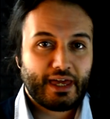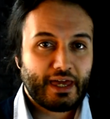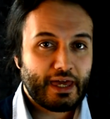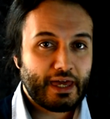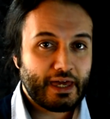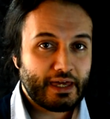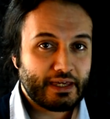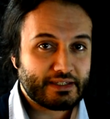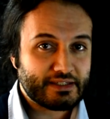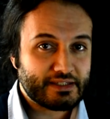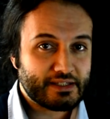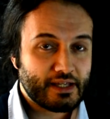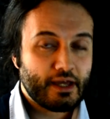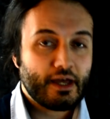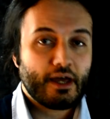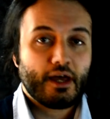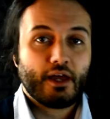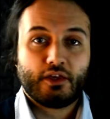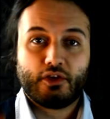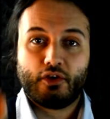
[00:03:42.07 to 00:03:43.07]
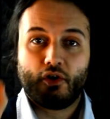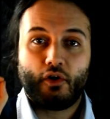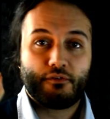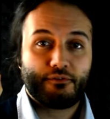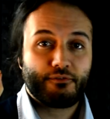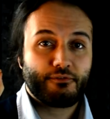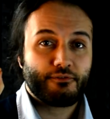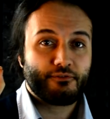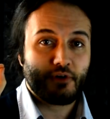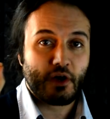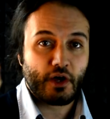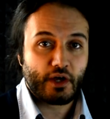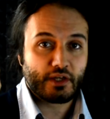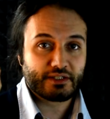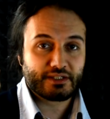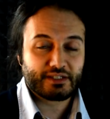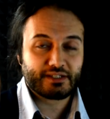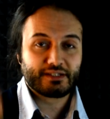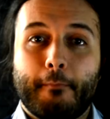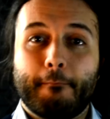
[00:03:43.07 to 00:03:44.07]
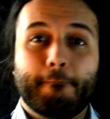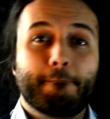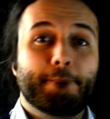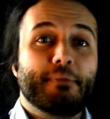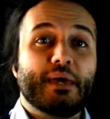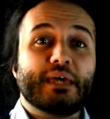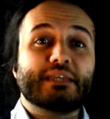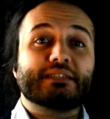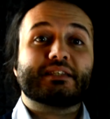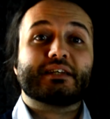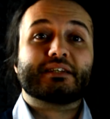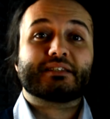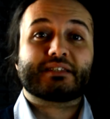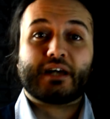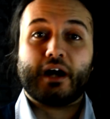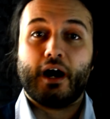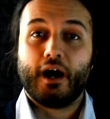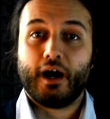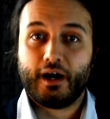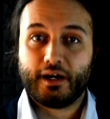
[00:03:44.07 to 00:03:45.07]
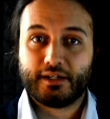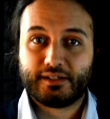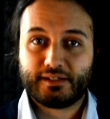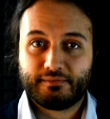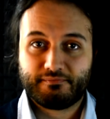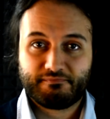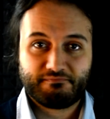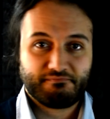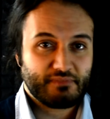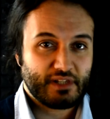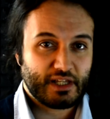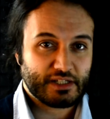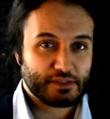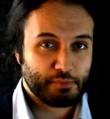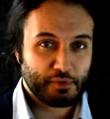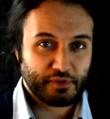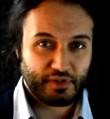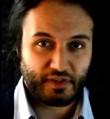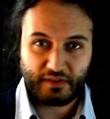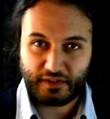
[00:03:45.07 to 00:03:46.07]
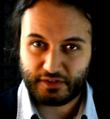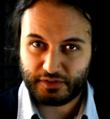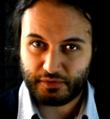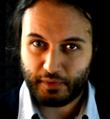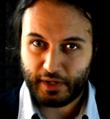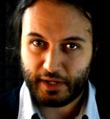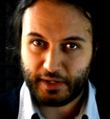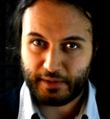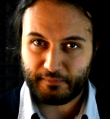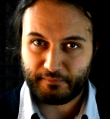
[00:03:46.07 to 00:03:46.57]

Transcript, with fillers: is your first business card. Let's put it this way.